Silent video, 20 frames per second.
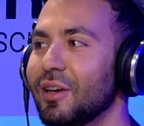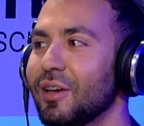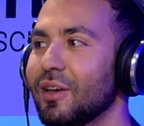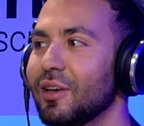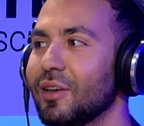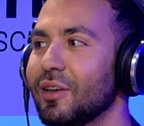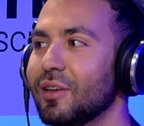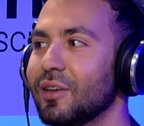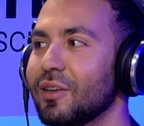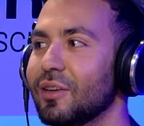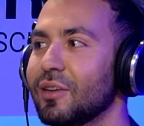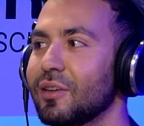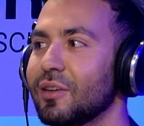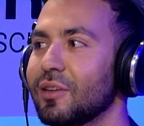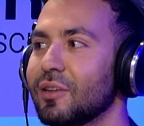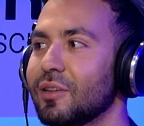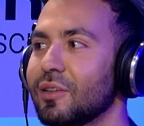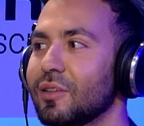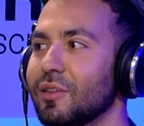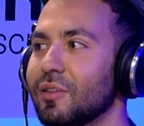
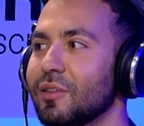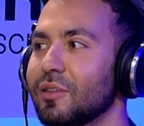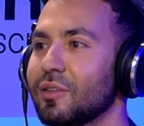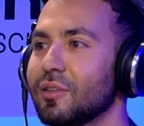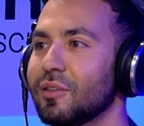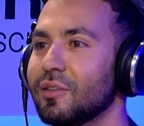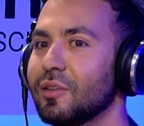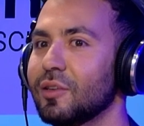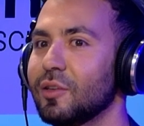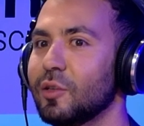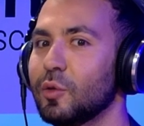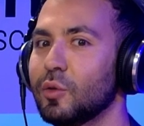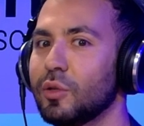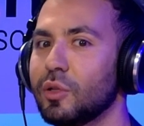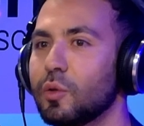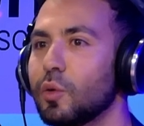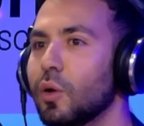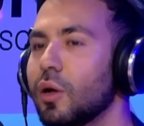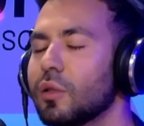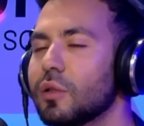and you
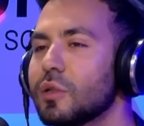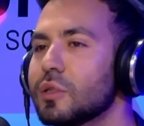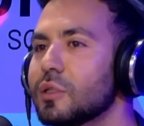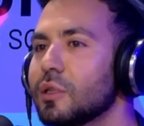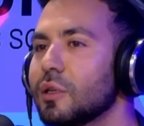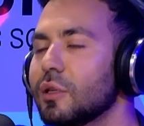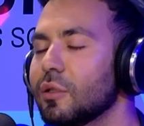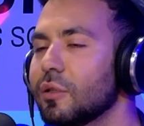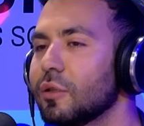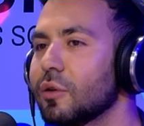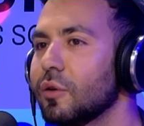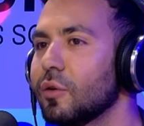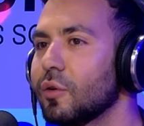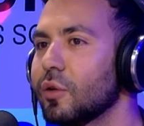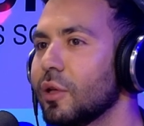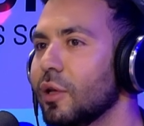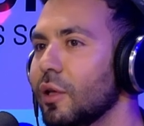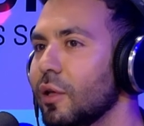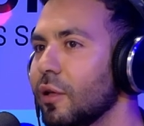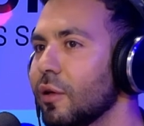need to understand,
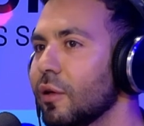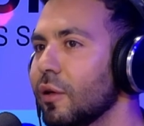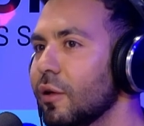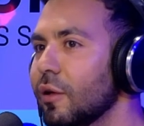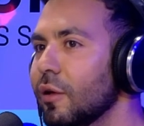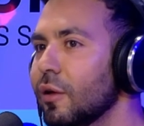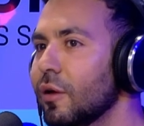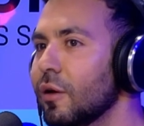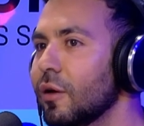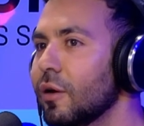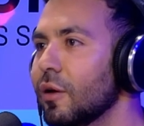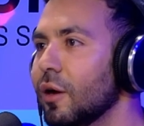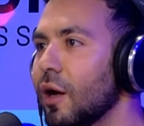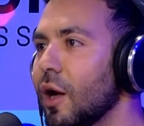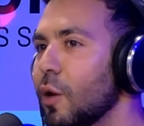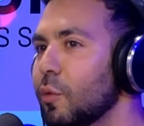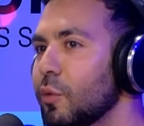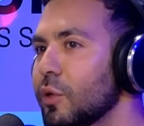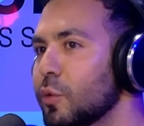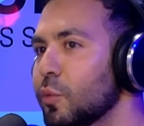okay,
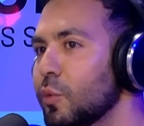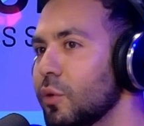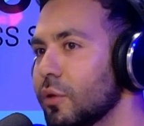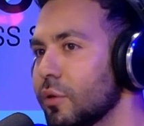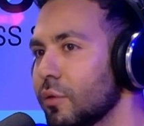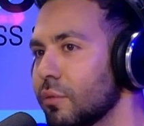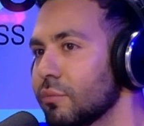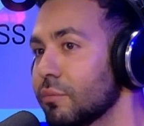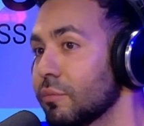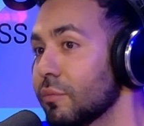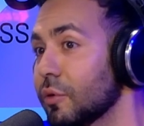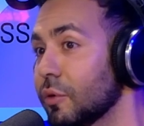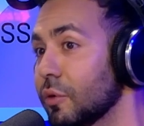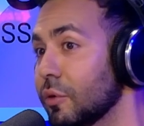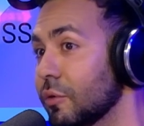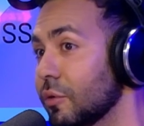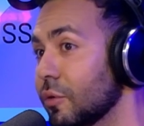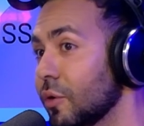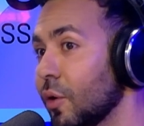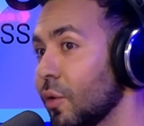how it will
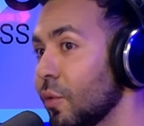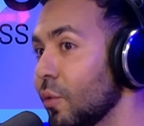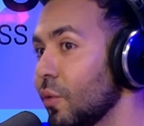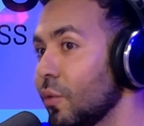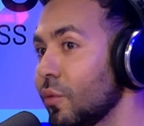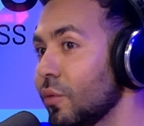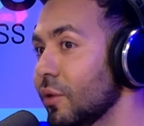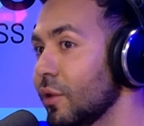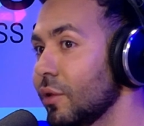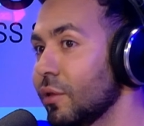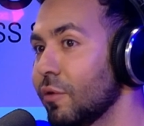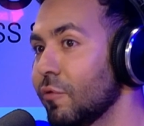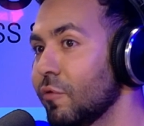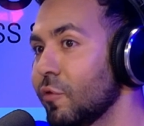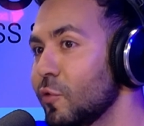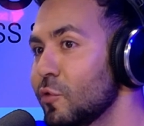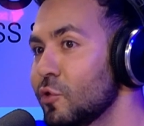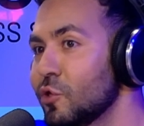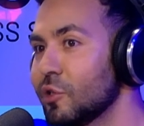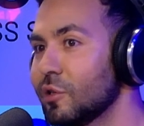go in the
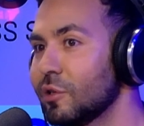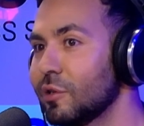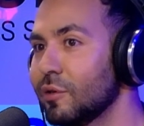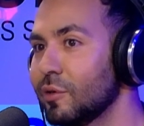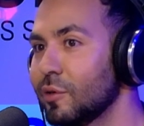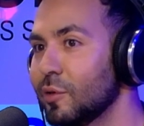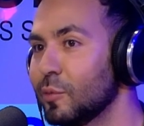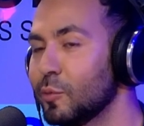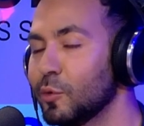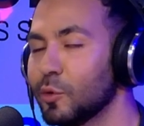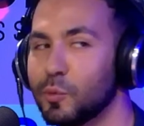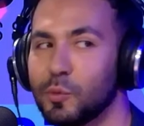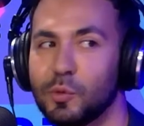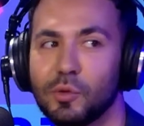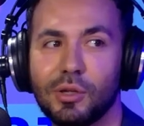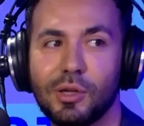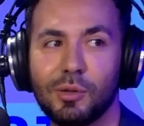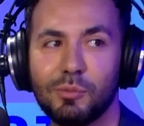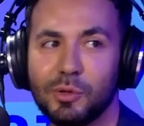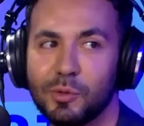future. What
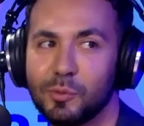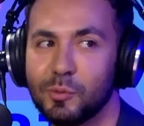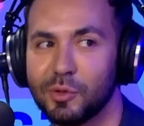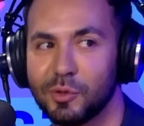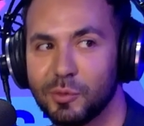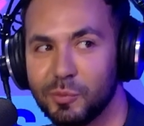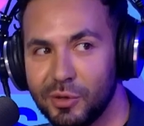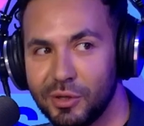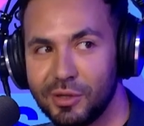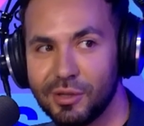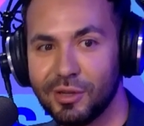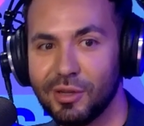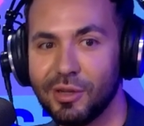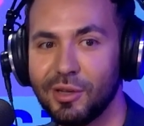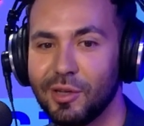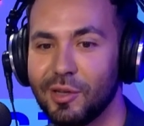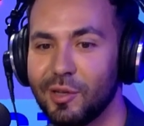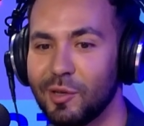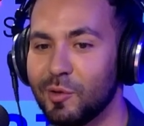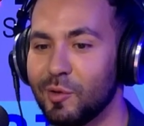will happen with me?
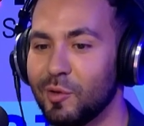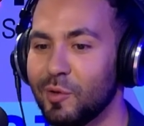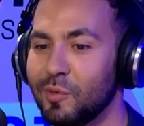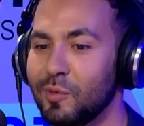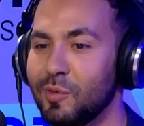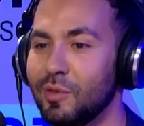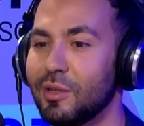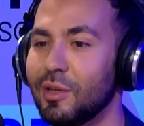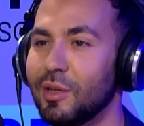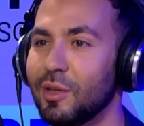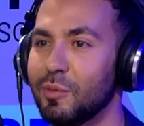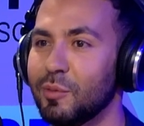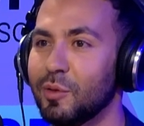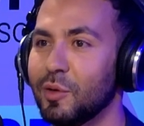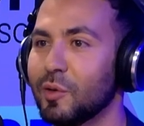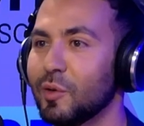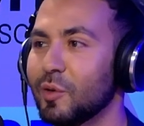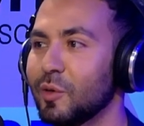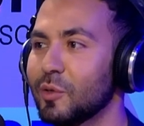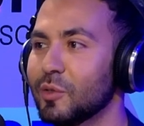Mm-hmm. You know,
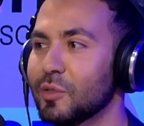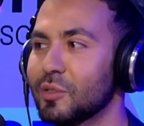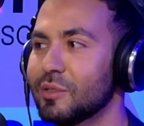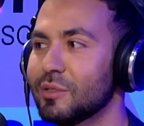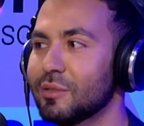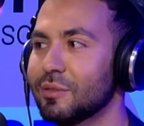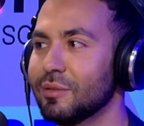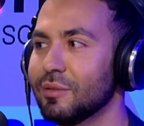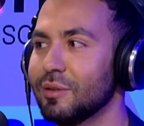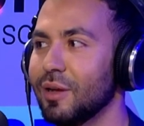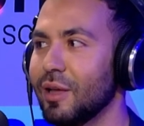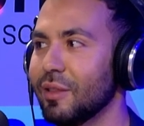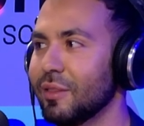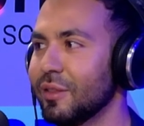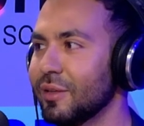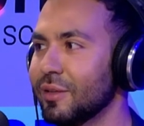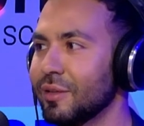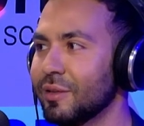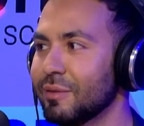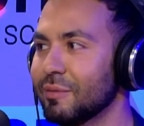because I'm
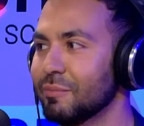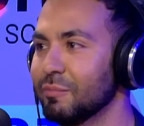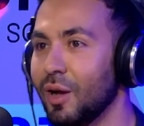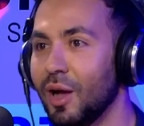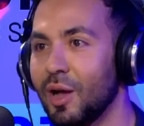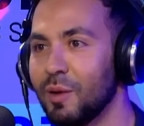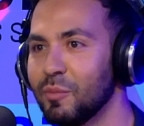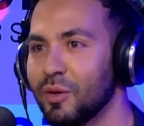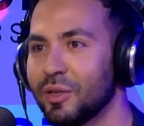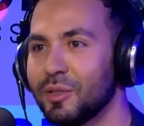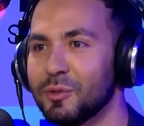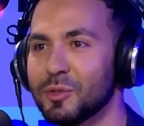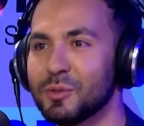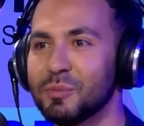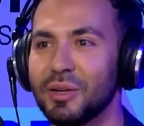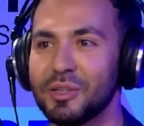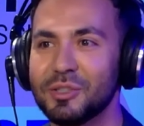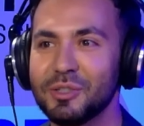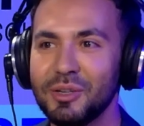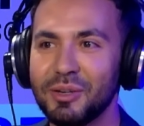thinking I might
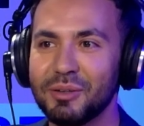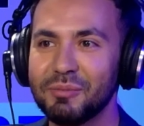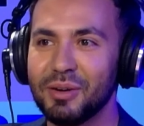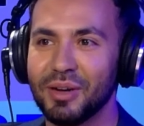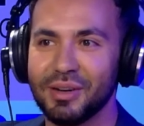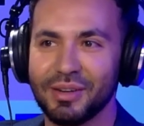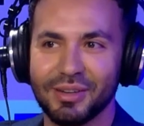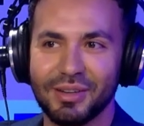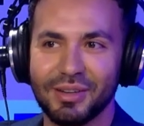lose my job.